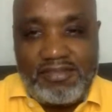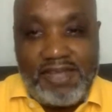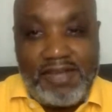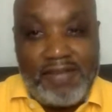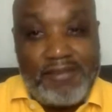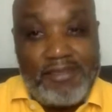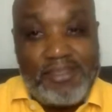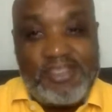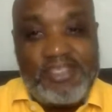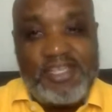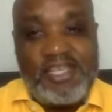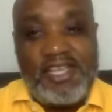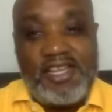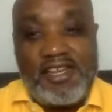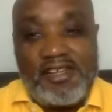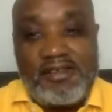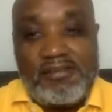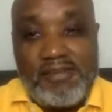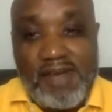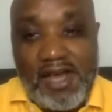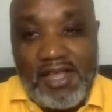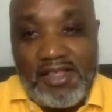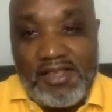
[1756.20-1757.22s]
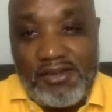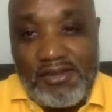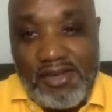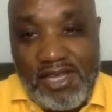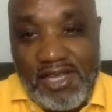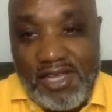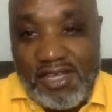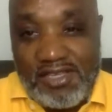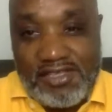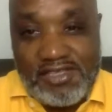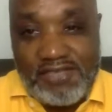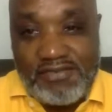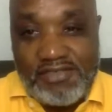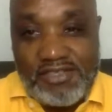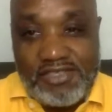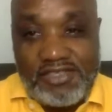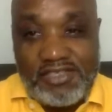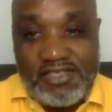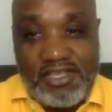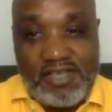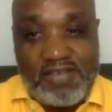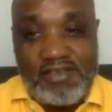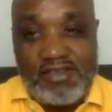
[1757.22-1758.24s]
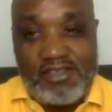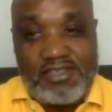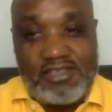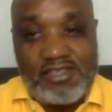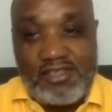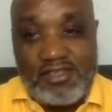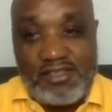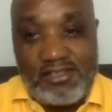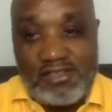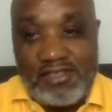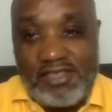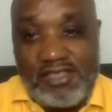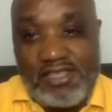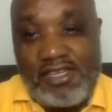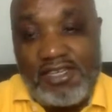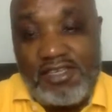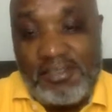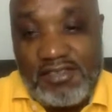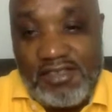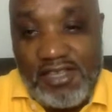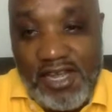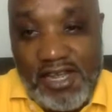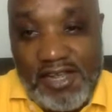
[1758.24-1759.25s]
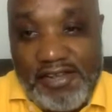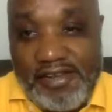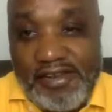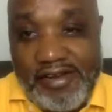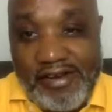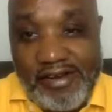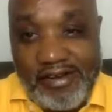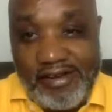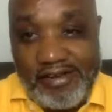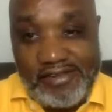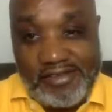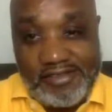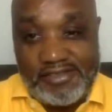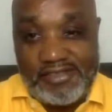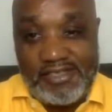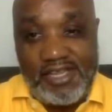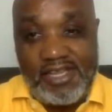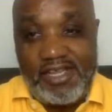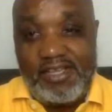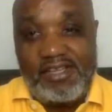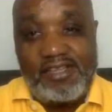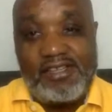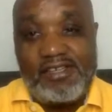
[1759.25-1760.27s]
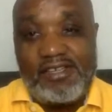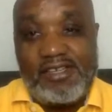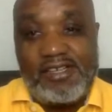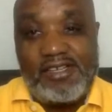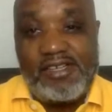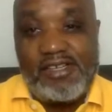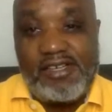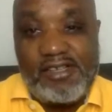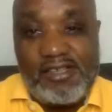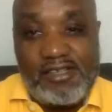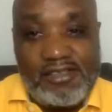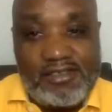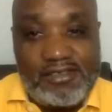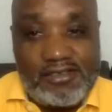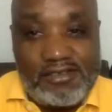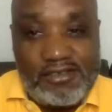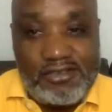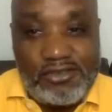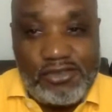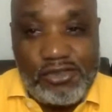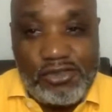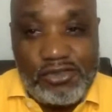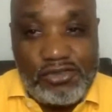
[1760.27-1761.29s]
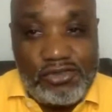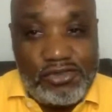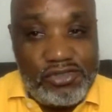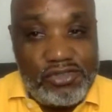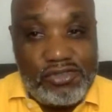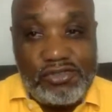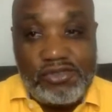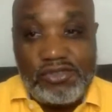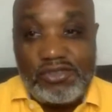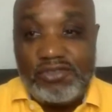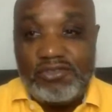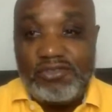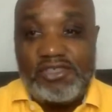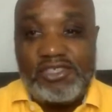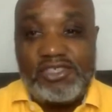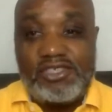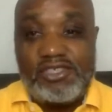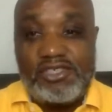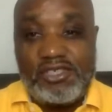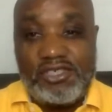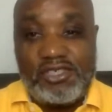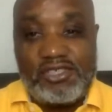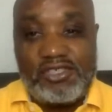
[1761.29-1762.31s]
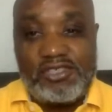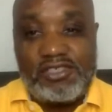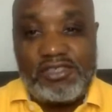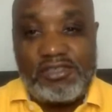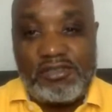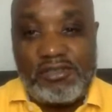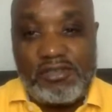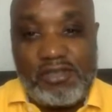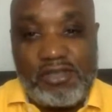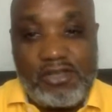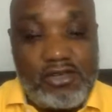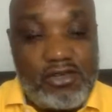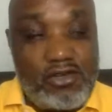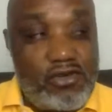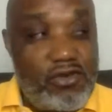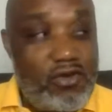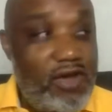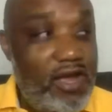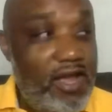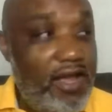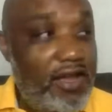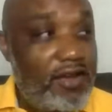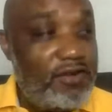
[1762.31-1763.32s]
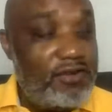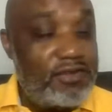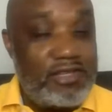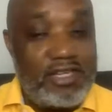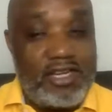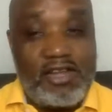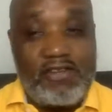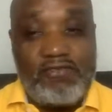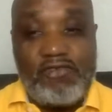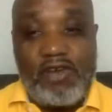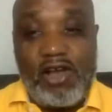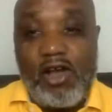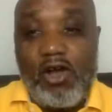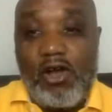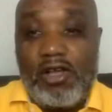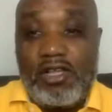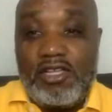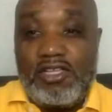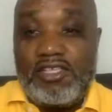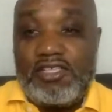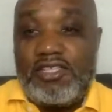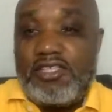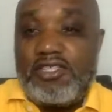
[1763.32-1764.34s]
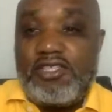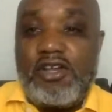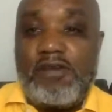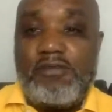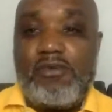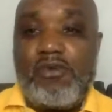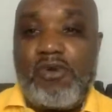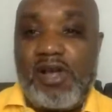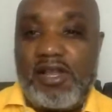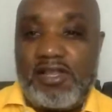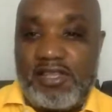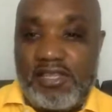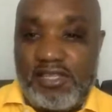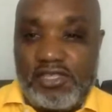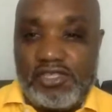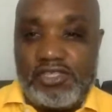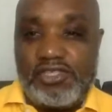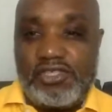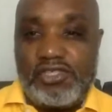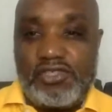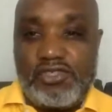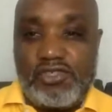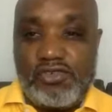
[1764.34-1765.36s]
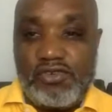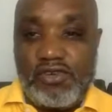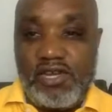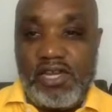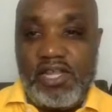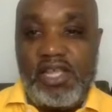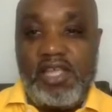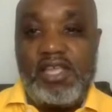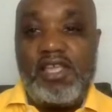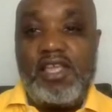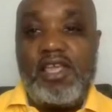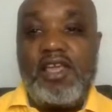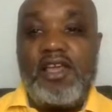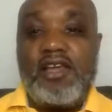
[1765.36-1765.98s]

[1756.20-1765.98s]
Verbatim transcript: I'm just kidding, by the way, because if you're serious, you don't need a, a year. You just like go do your own research, go hang out at a. Oh, this is number one thing you should do, Renee.